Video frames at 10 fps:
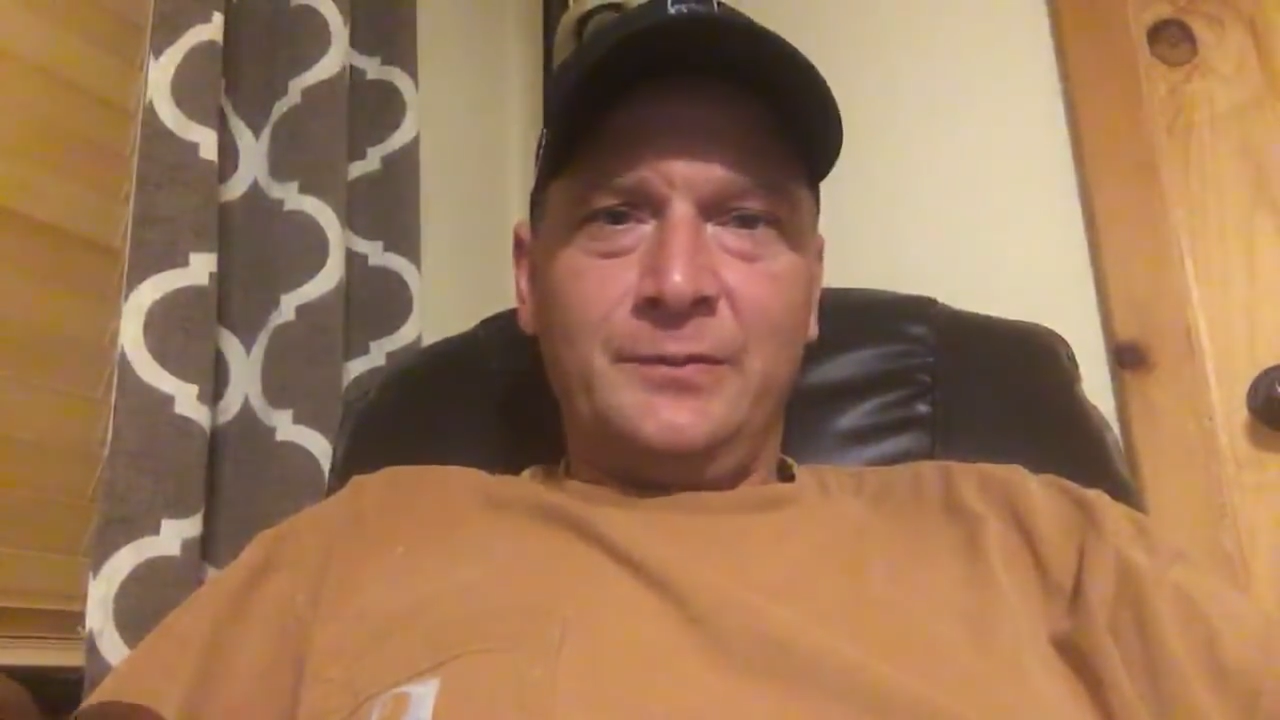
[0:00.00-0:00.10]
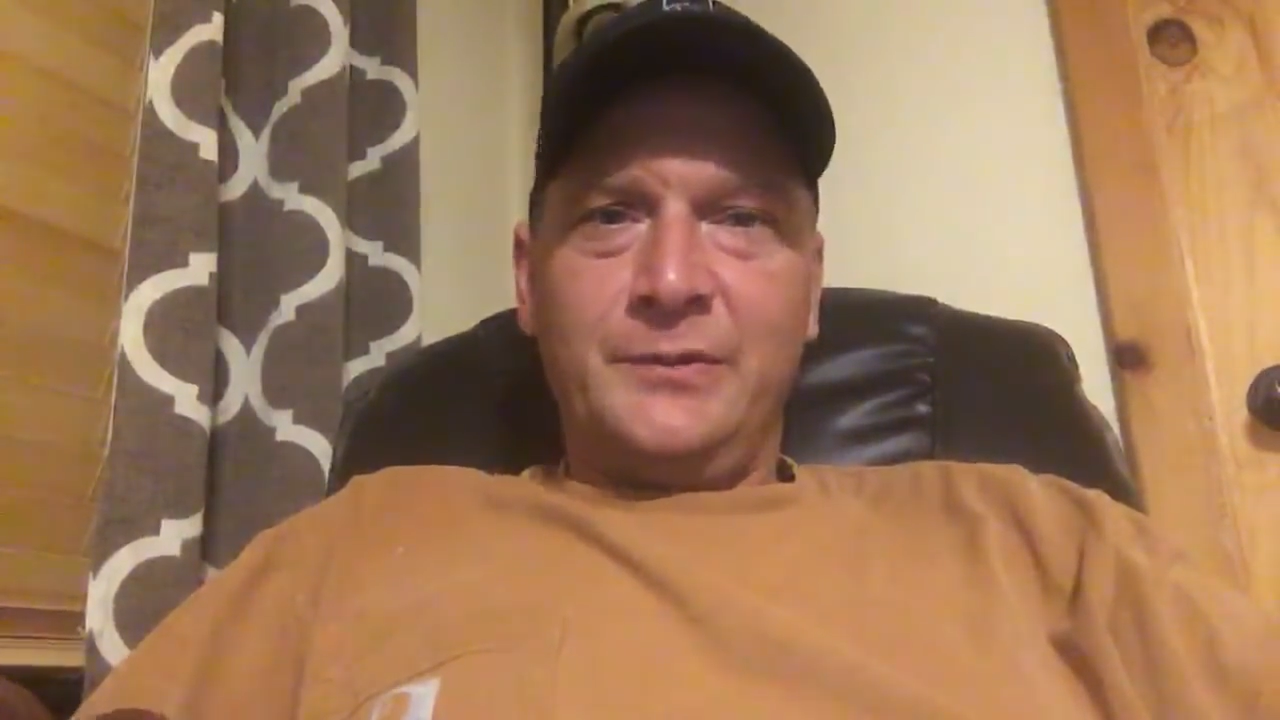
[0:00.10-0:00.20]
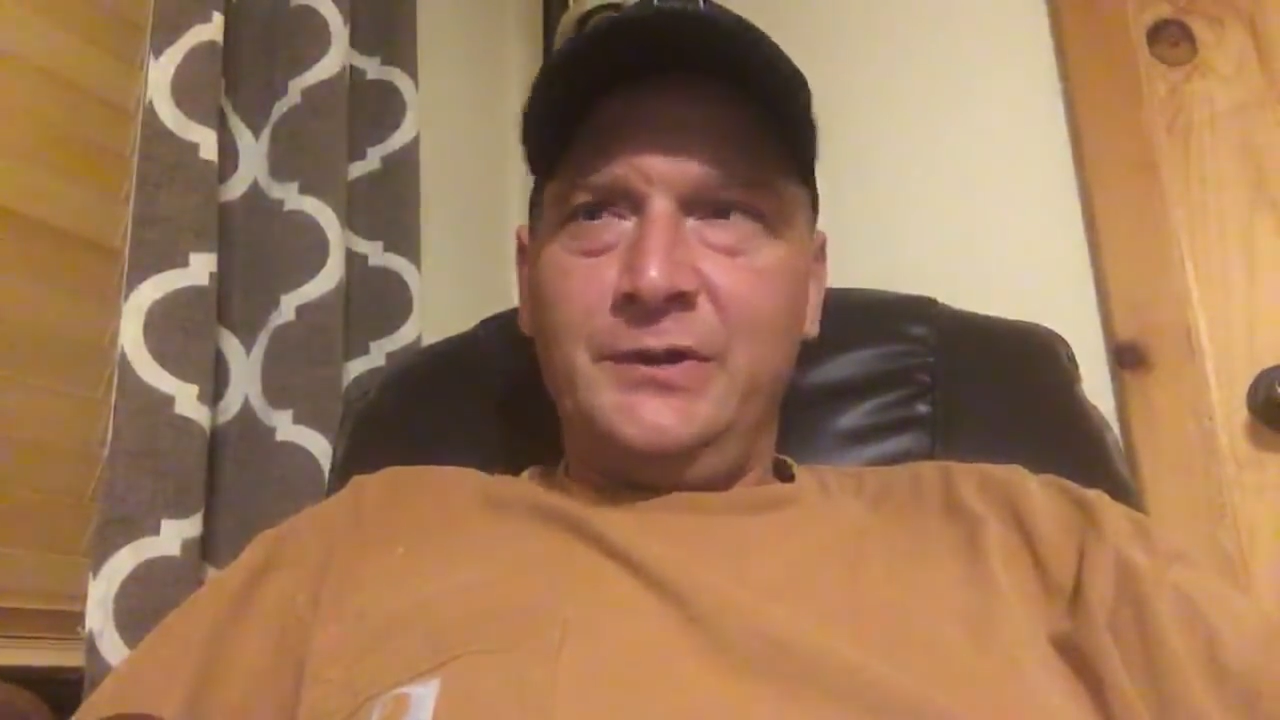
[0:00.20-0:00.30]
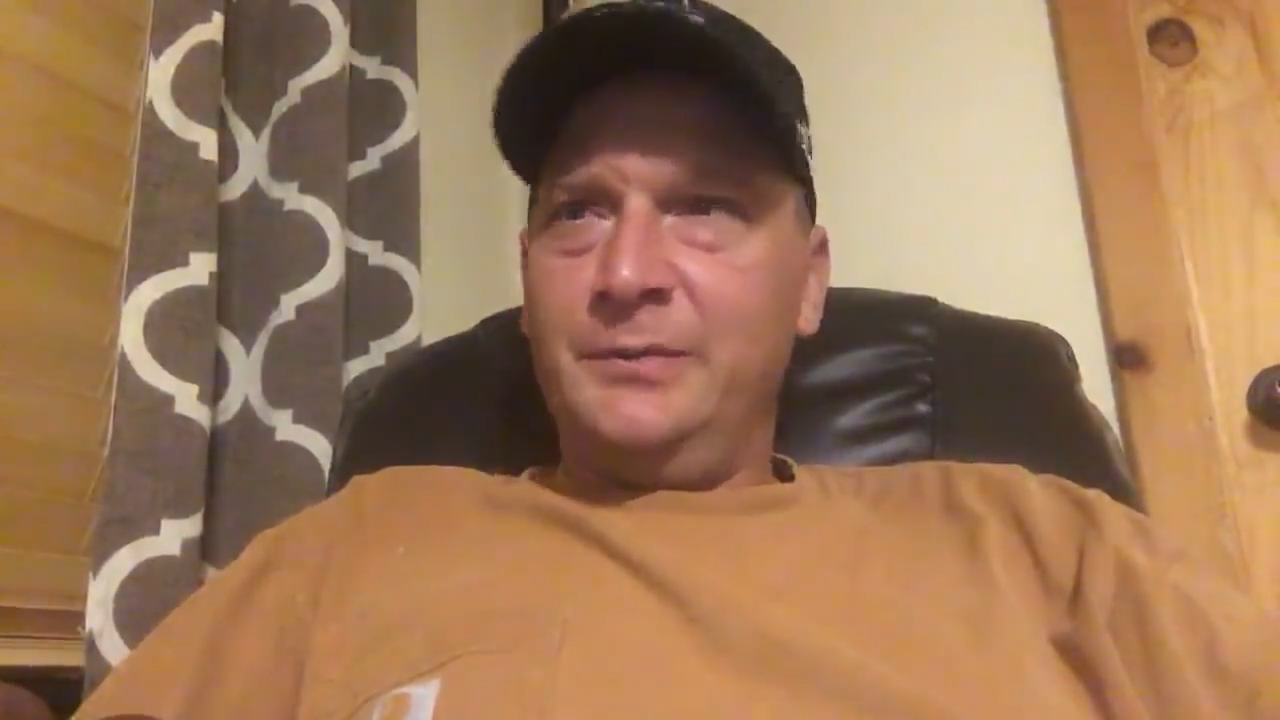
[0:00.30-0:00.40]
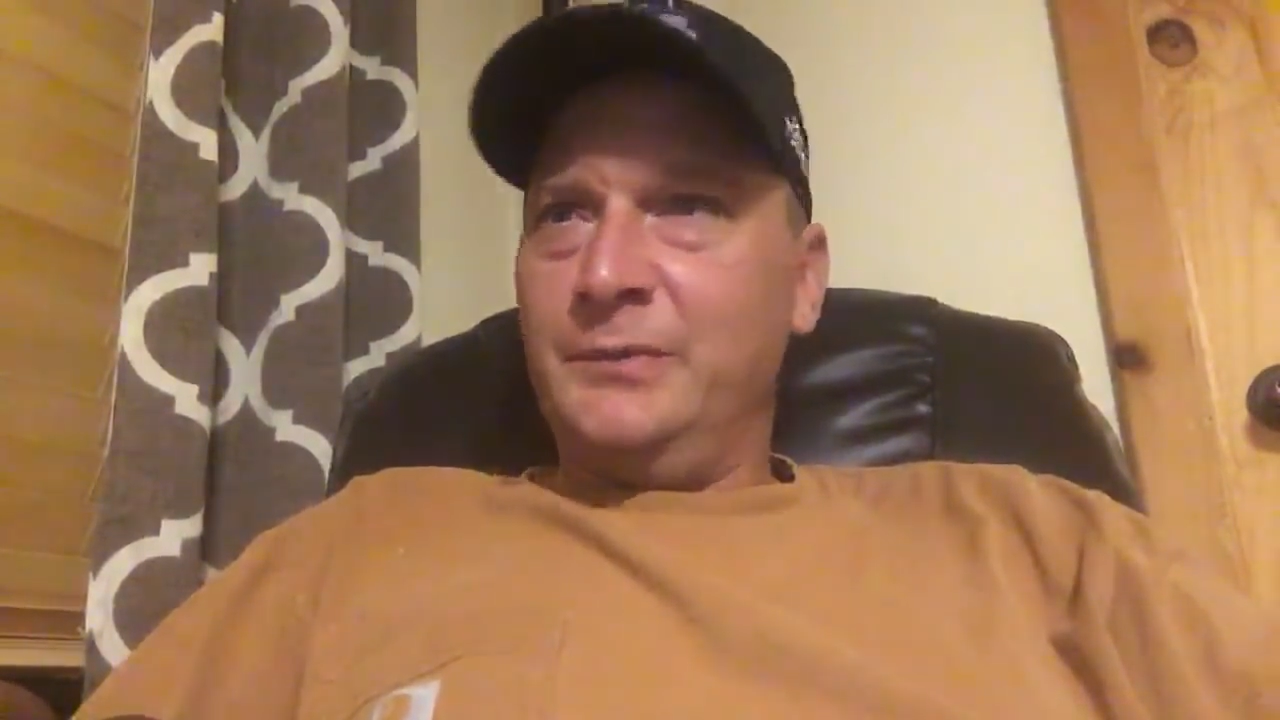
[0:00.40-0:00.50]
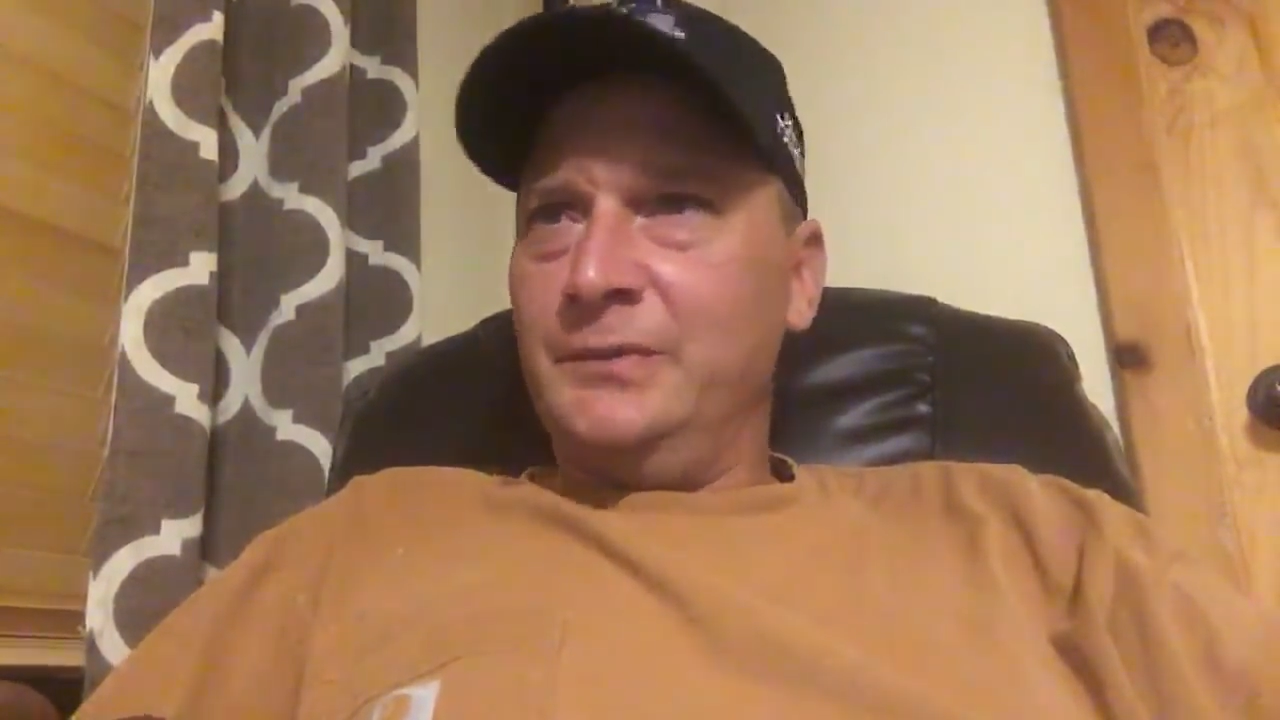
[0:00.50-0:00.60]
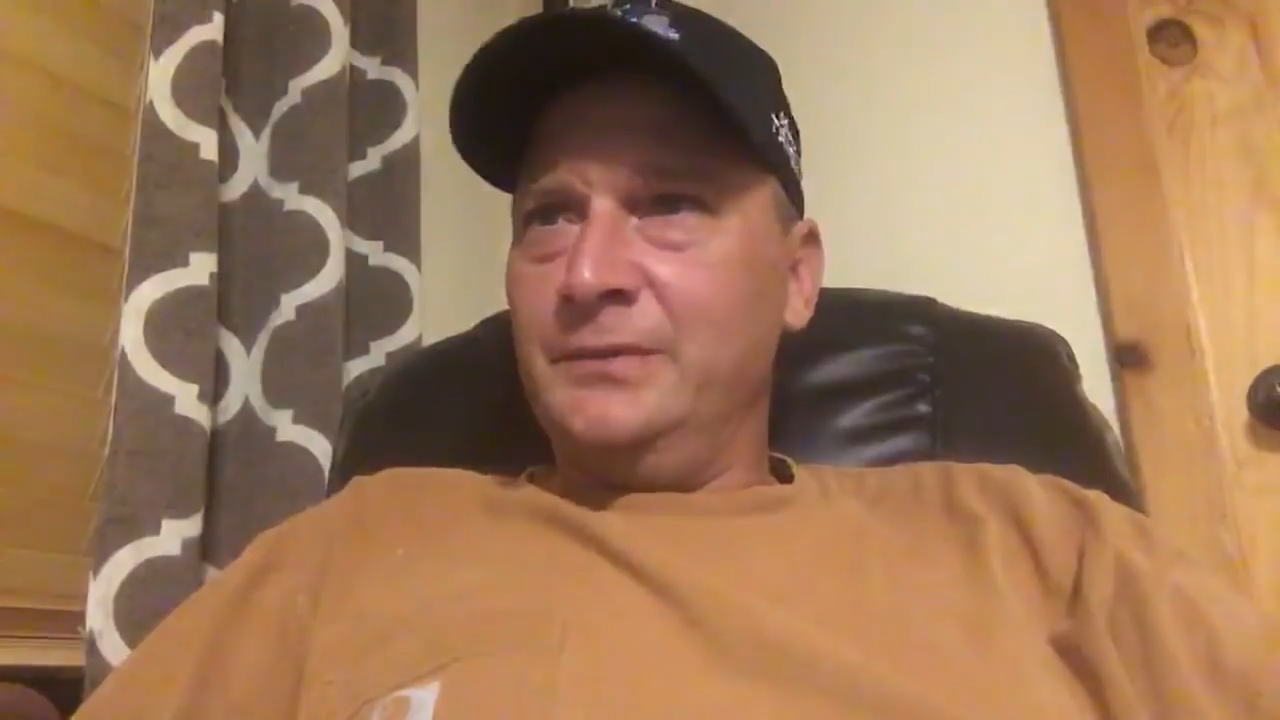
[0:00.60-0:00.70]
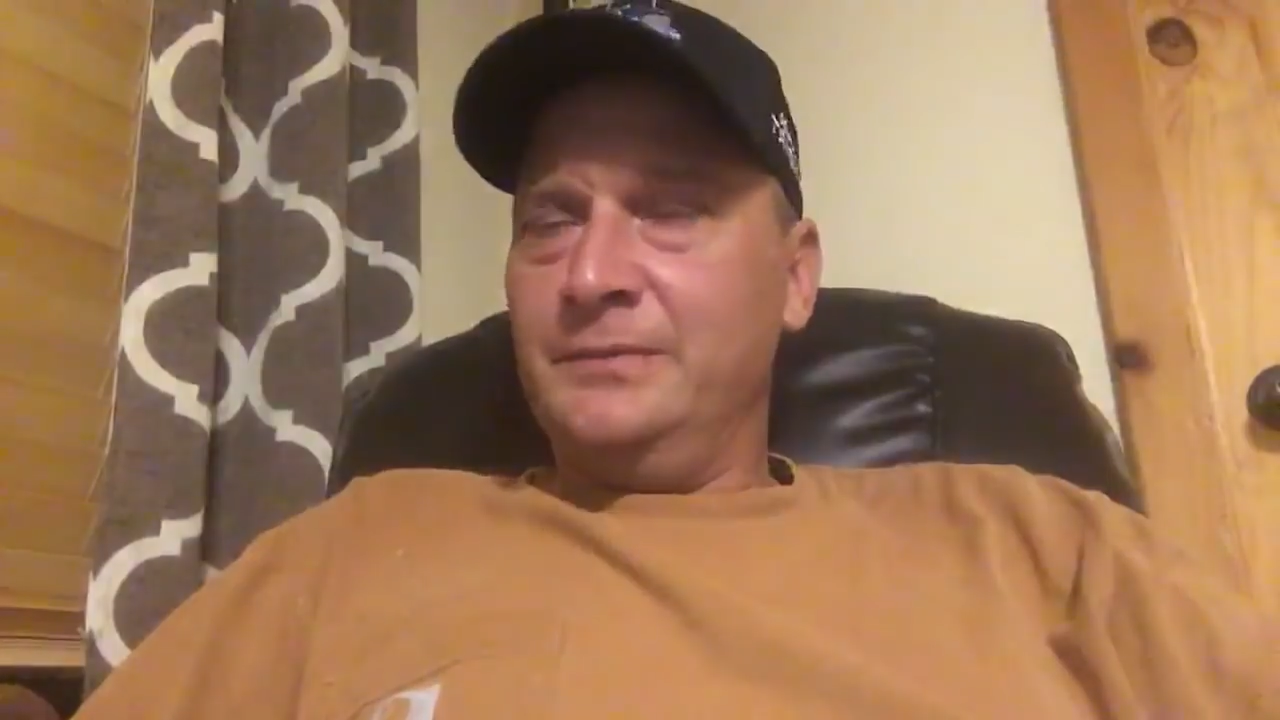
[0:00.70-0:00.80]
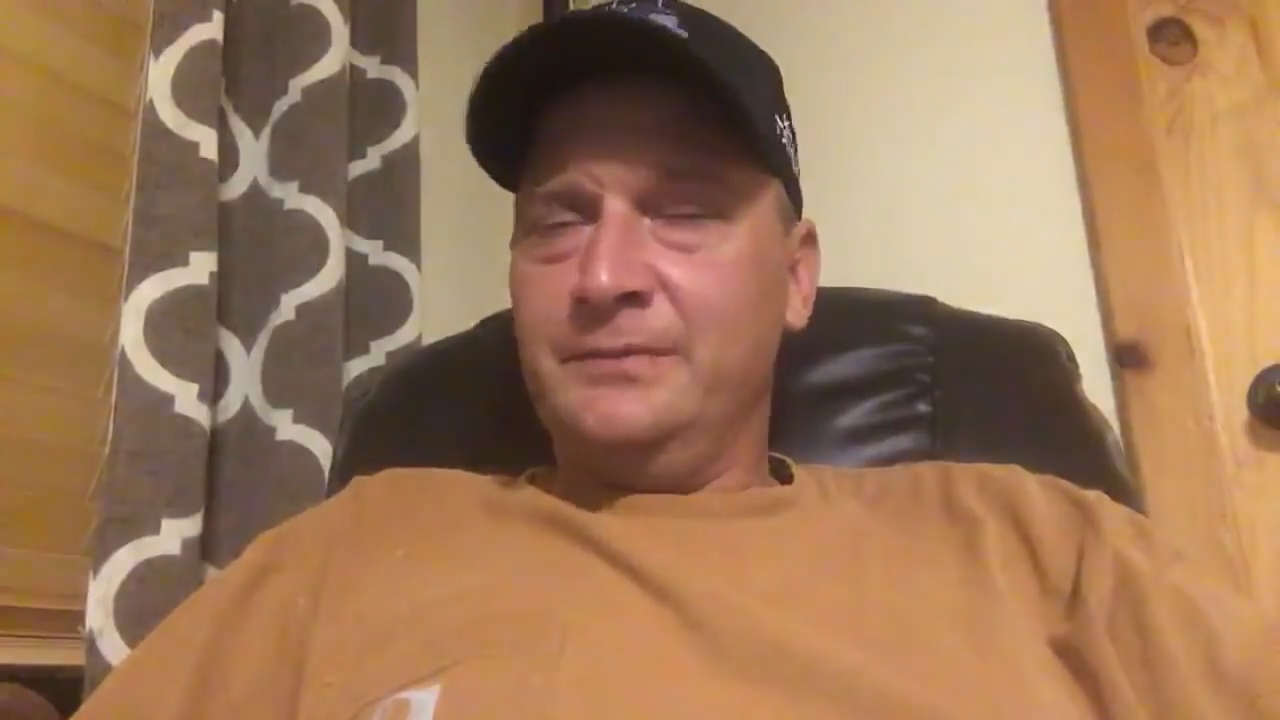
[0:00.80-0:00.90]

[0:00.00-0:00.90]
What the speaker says: people.